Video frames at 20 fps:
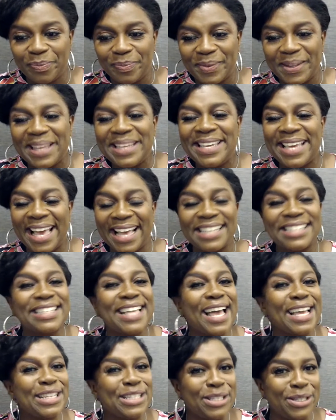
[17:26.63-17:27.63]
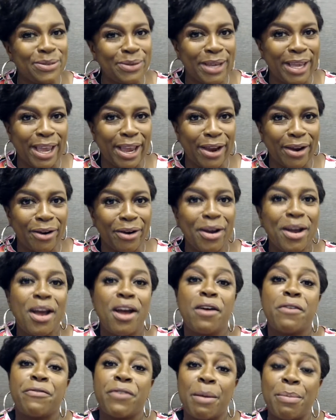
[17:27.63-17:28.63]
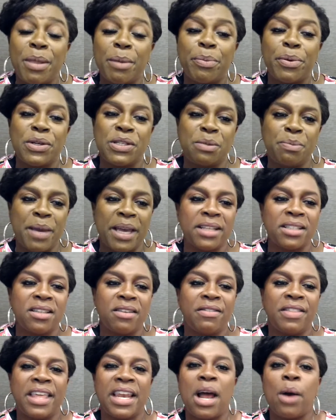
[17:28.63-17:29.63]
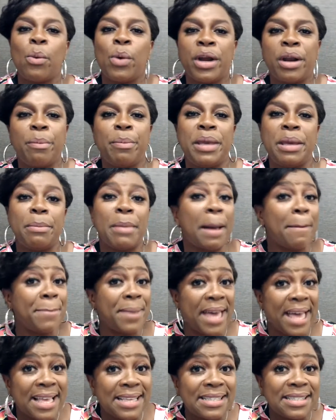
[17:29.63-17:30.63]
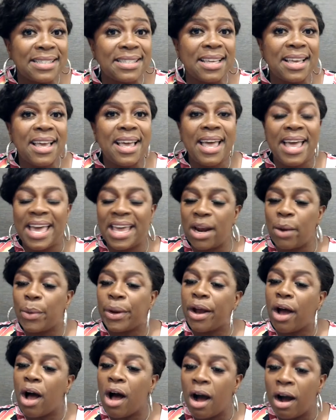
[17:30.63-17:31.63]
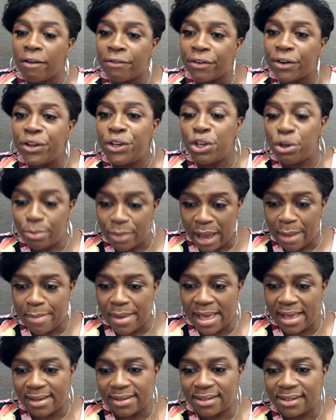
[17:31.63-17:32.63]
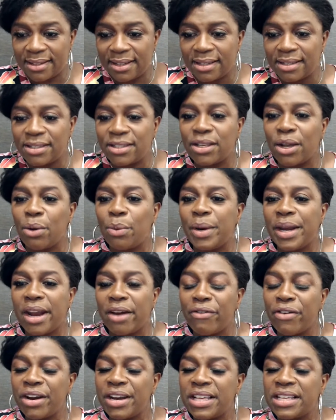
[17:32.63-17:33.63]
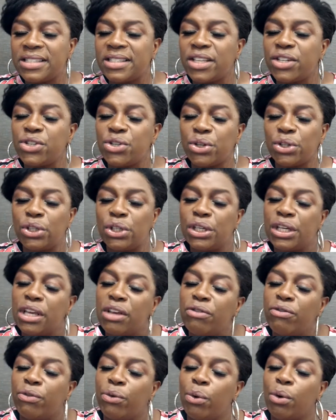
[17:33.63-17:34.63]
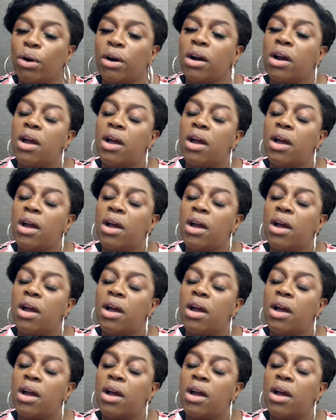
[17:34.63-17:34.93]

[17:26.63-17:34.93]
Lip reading: Yes, I do care from the perspective that I want to be my best and I want to offer you my best. So, whatever it is that you're looking for